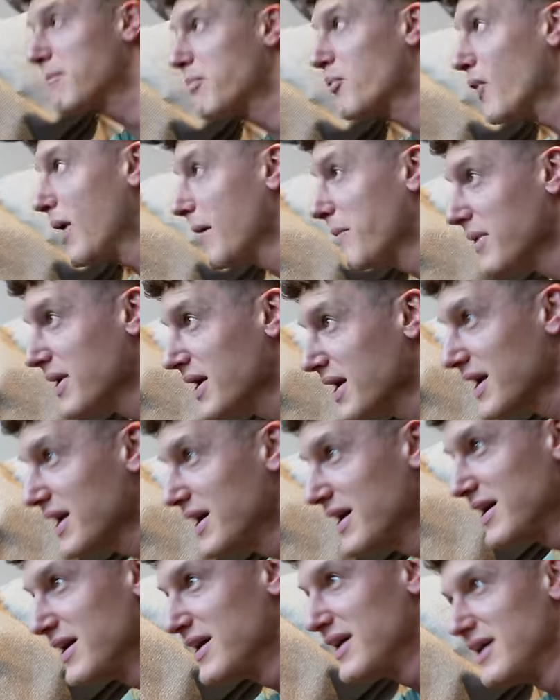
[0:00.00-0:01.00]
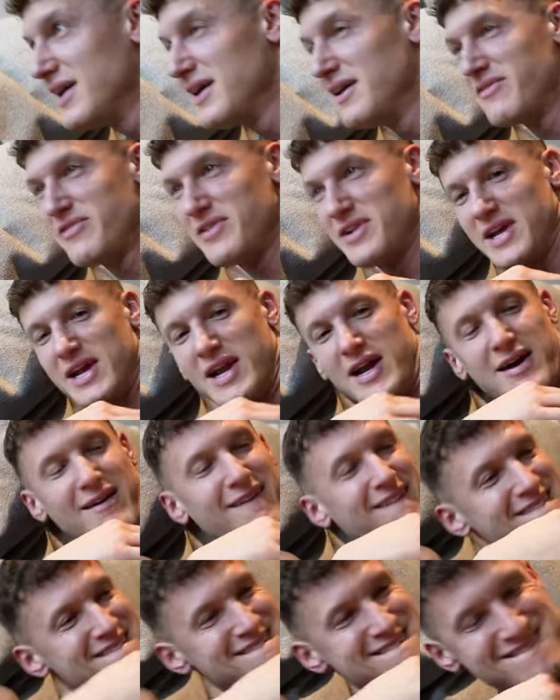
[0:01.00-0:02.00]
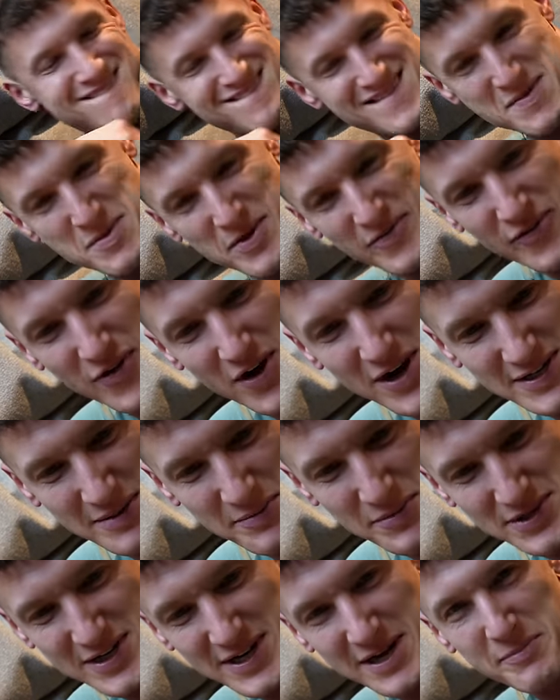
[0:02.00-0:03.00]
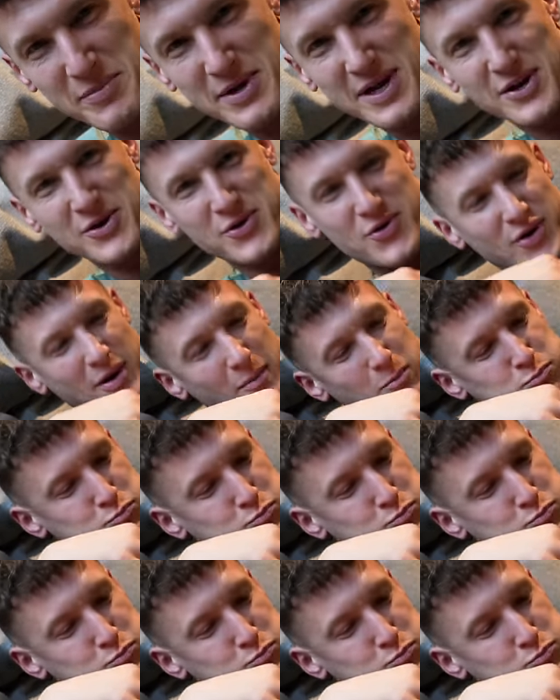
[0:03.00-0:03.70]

prepping for dinner. But first, I'm just gonna beat Luca up.